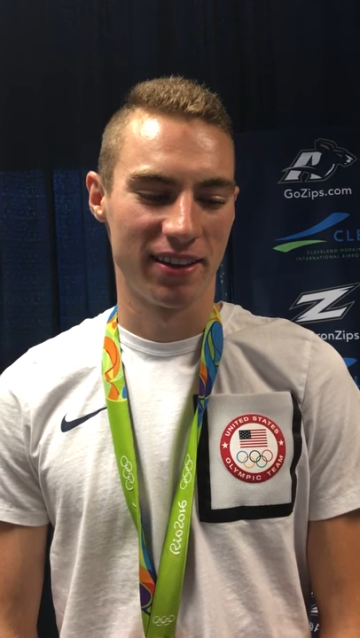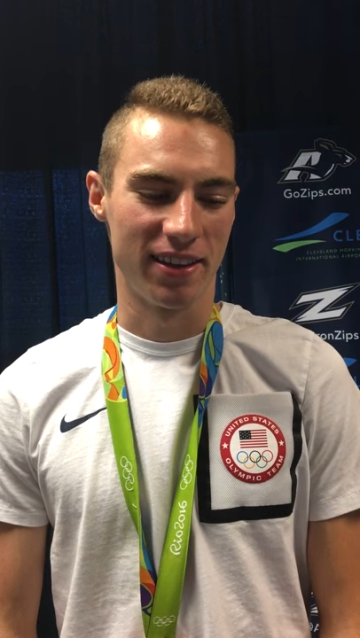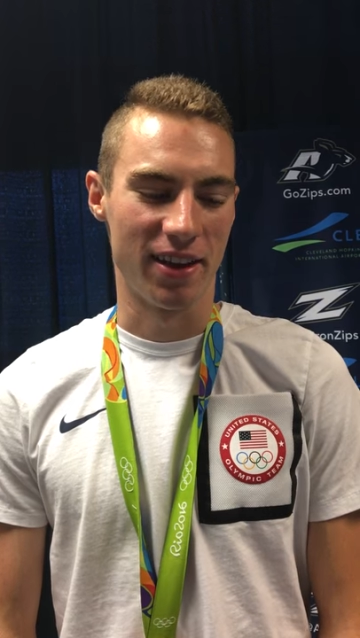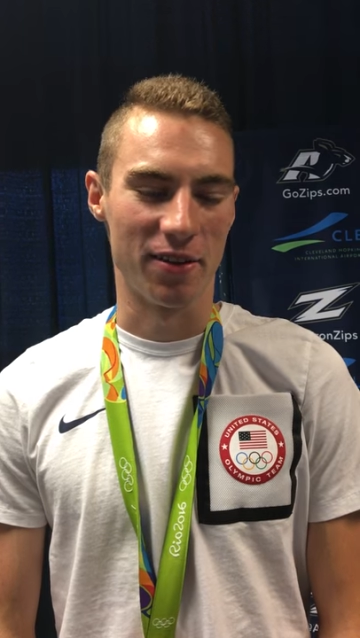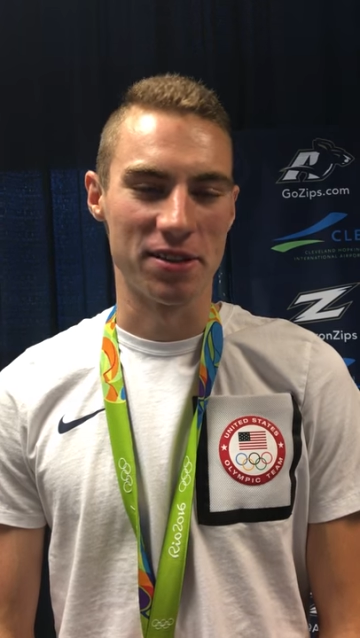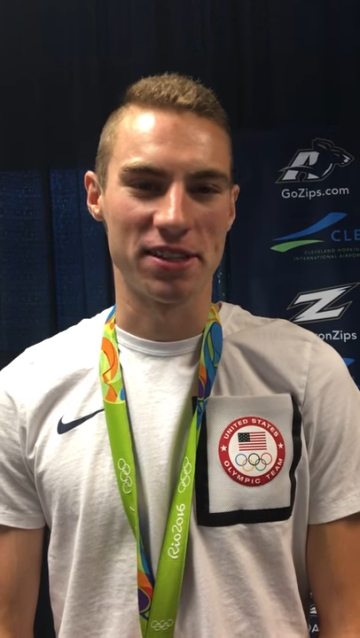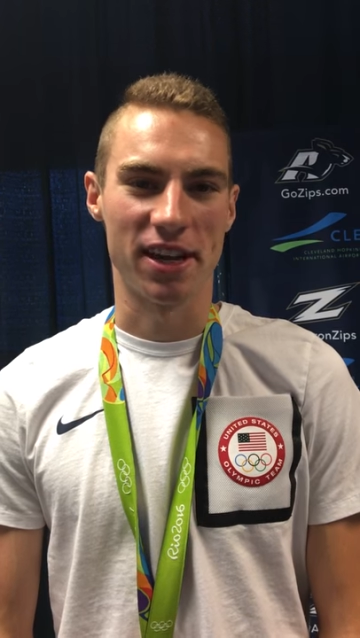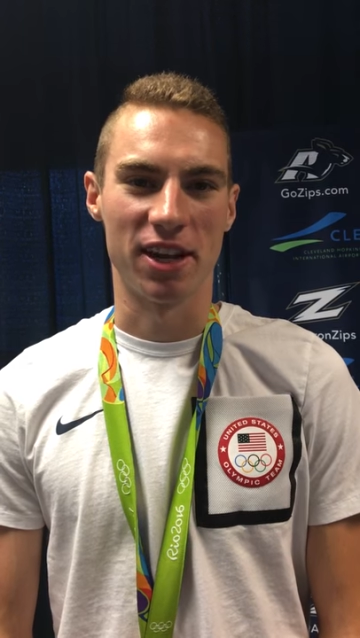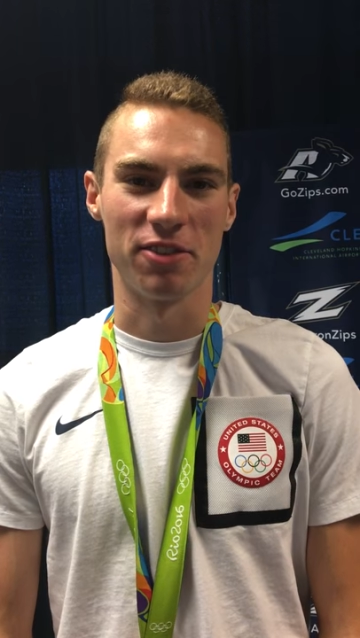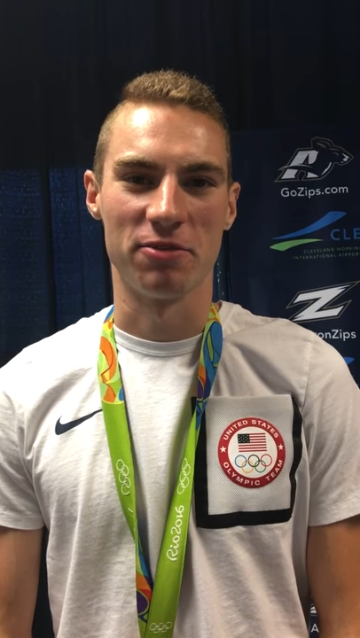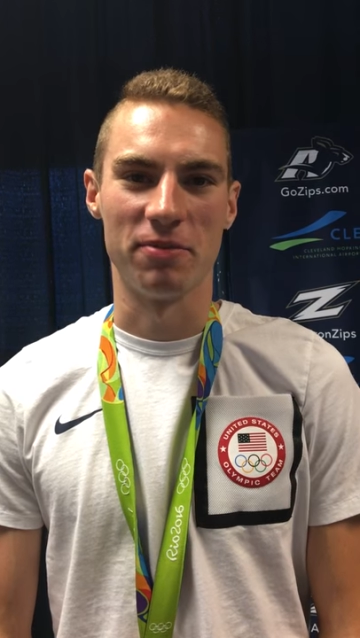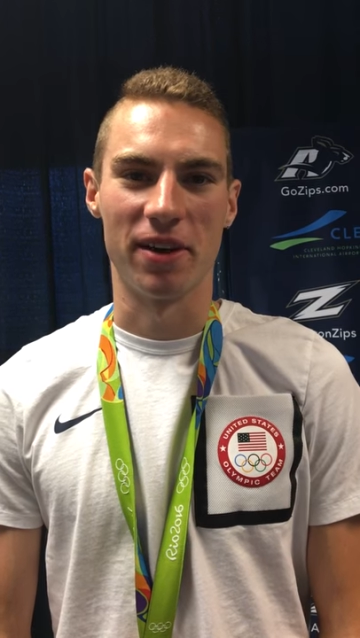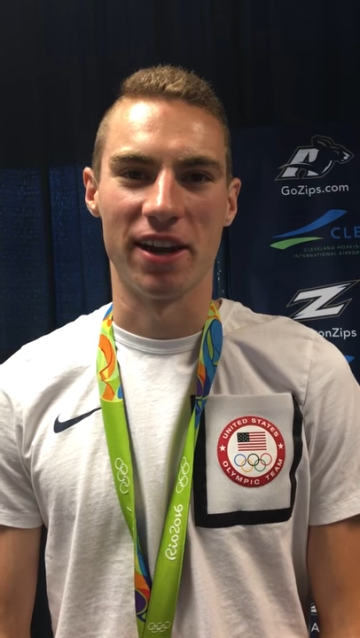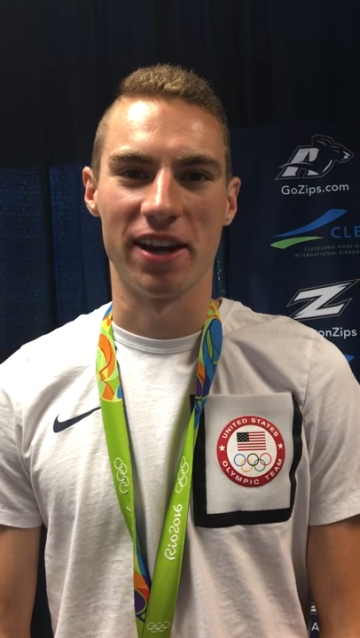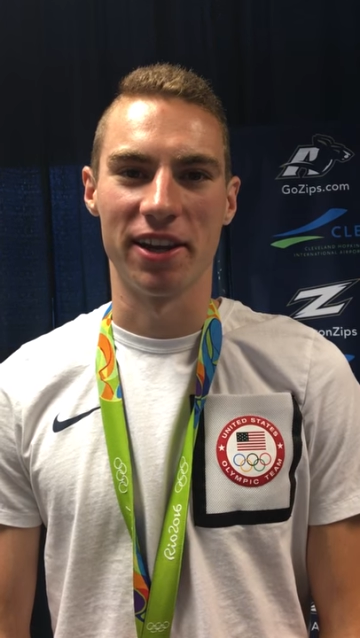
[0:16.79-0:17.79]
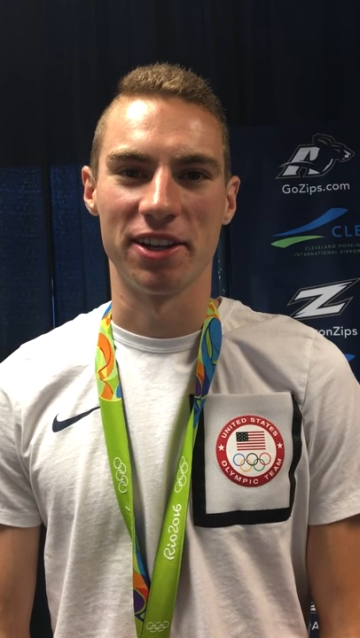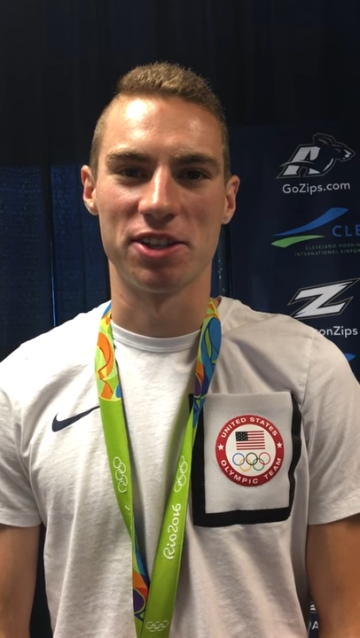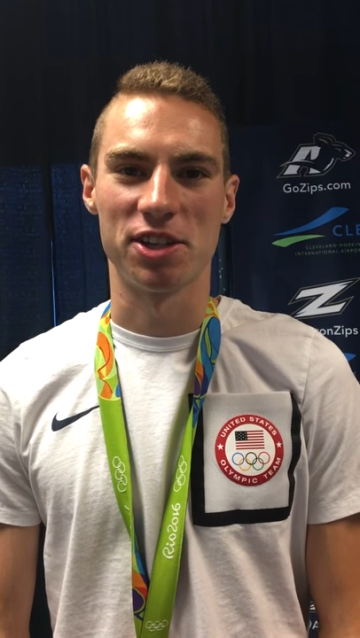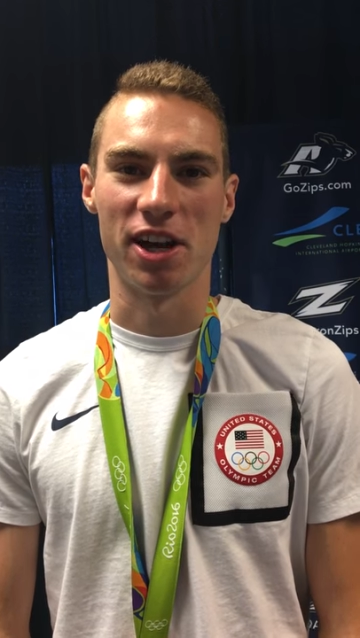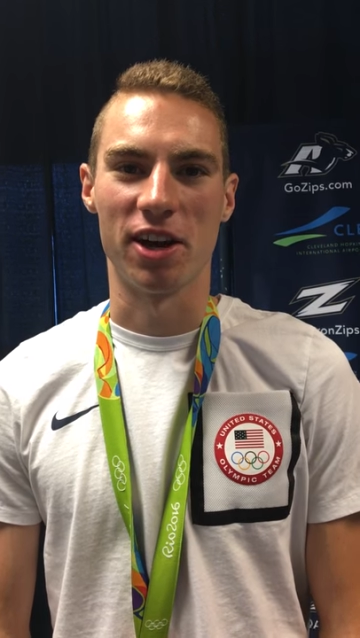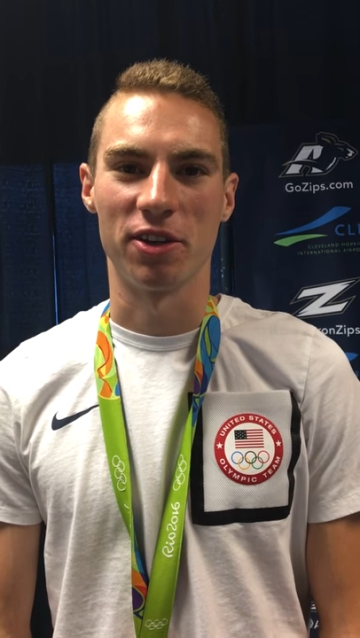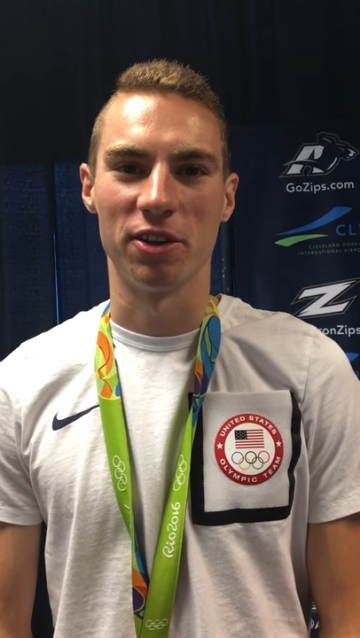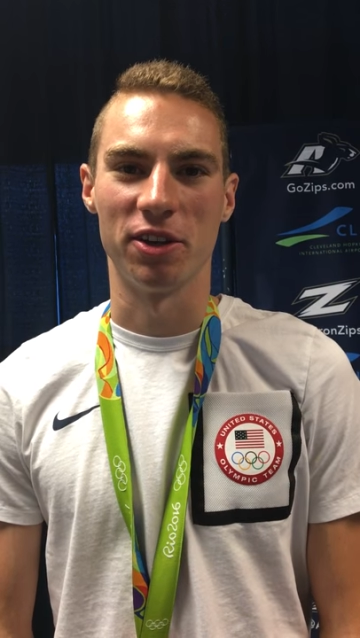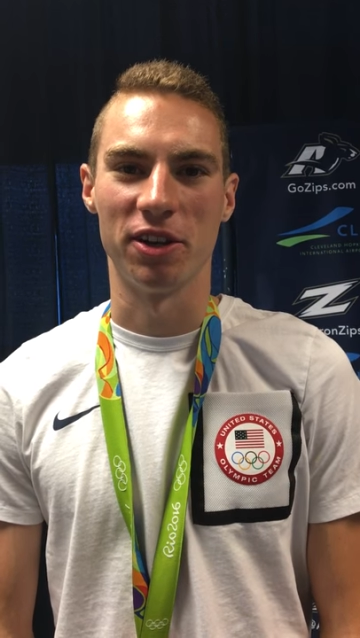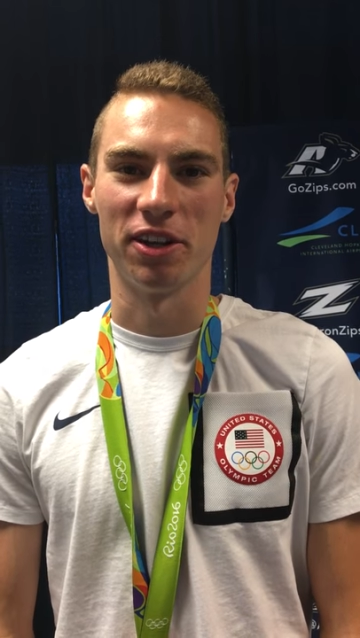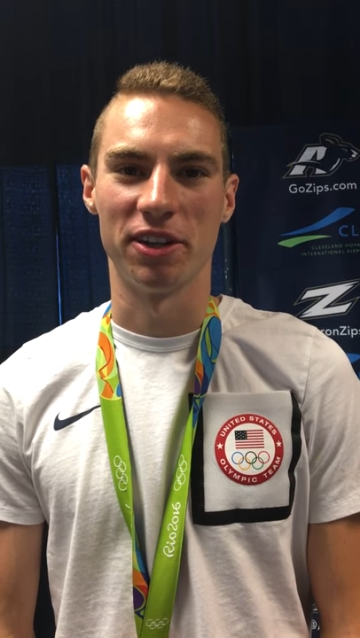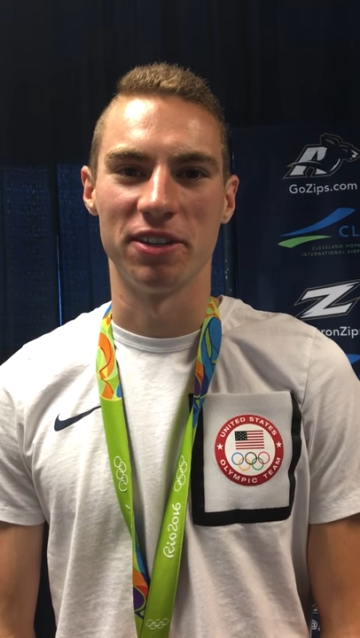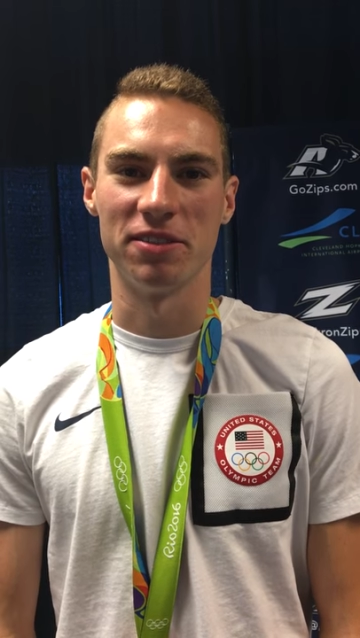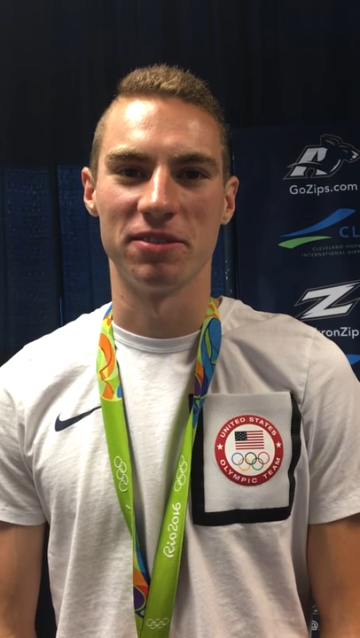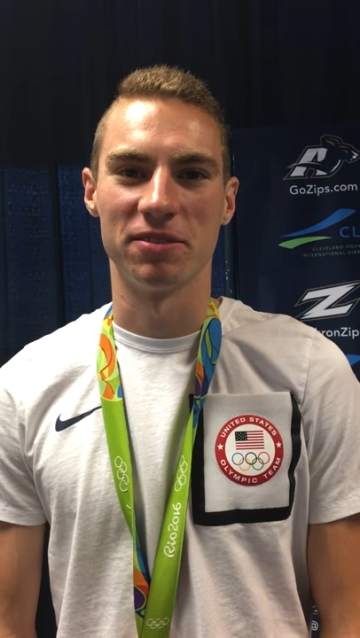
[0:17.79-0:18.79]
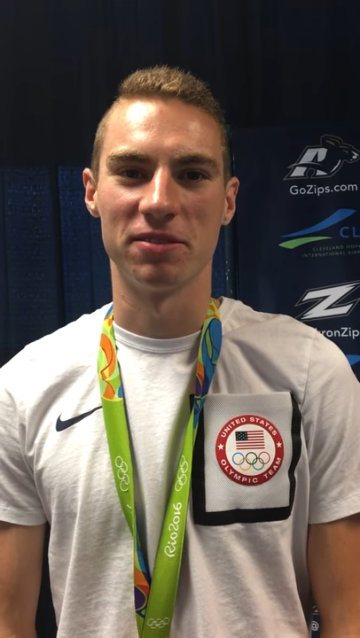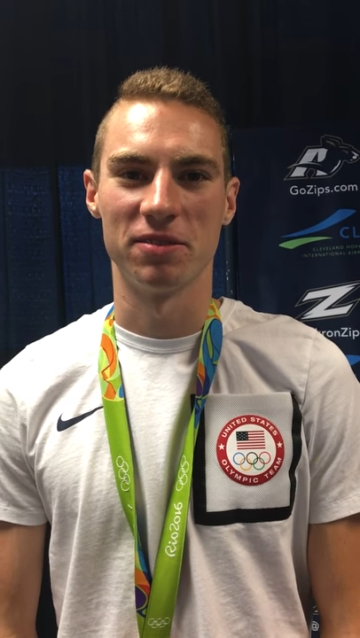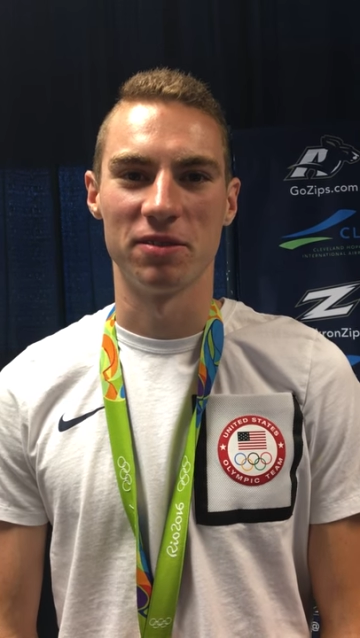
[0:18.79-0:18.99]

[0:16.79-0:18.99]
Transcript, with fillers: that was kind of my childhood